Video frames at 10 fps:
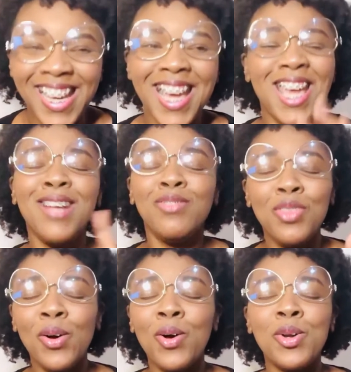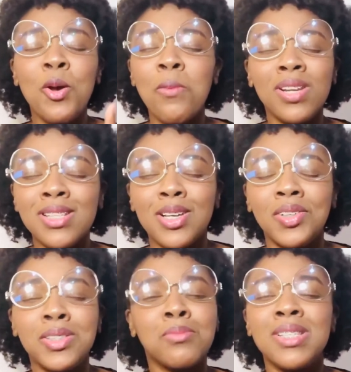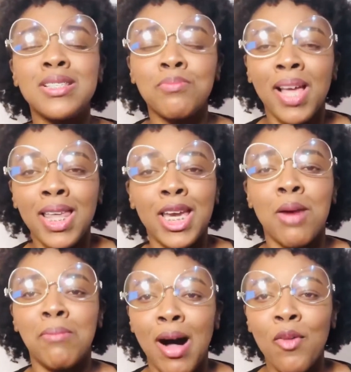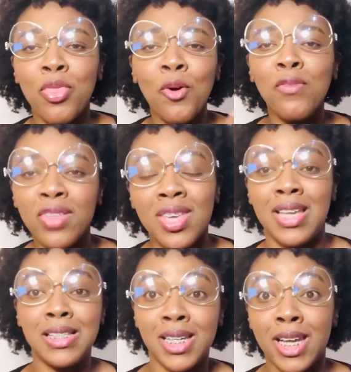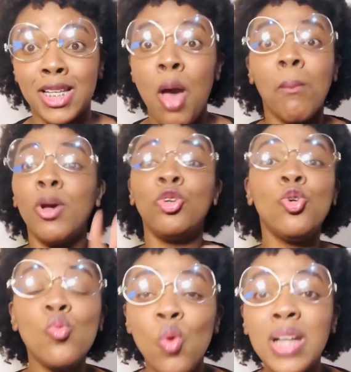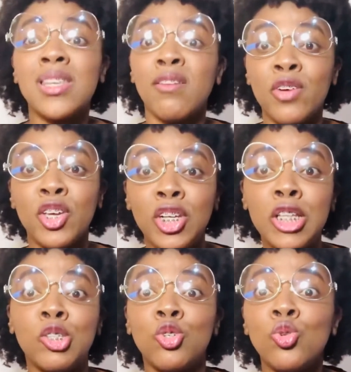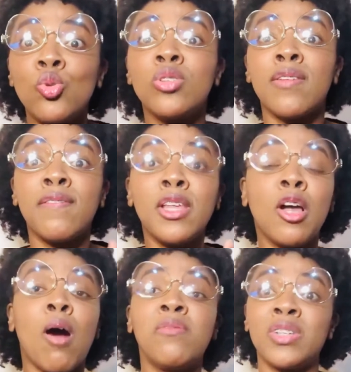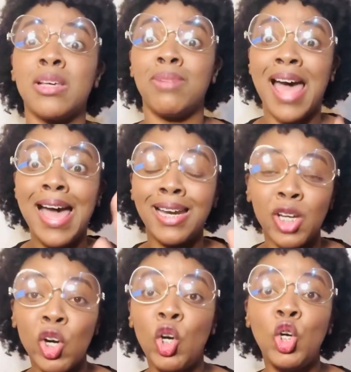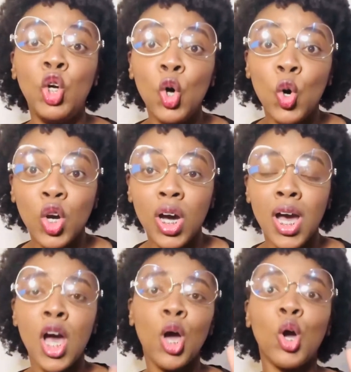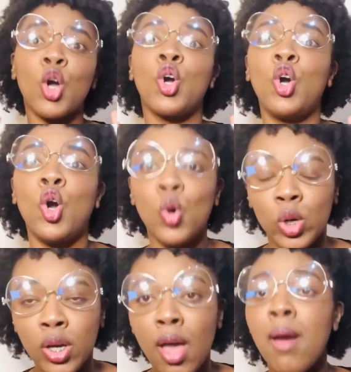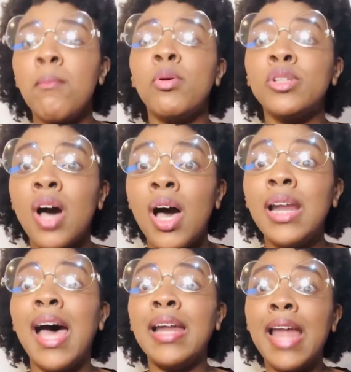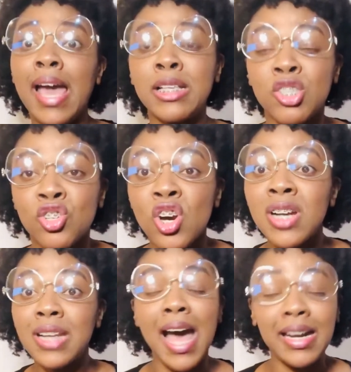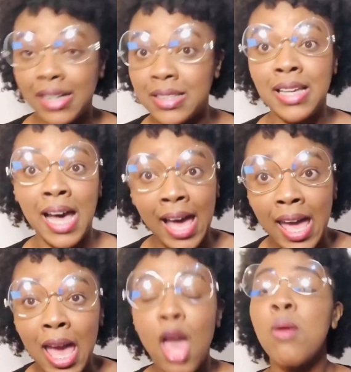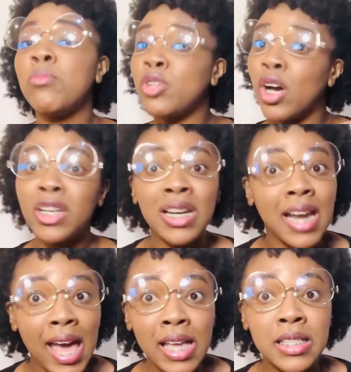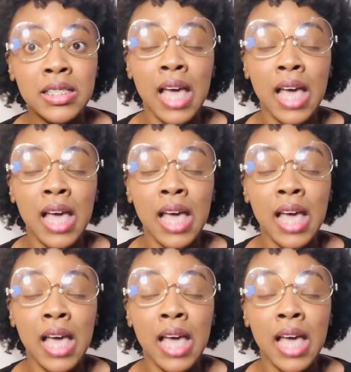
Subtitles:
Even though nobody's going to be smelling your mouth over the internet, but do whatever you need to do to feel comfortable and look good. Put on a nice shirt and a tie, put on your nice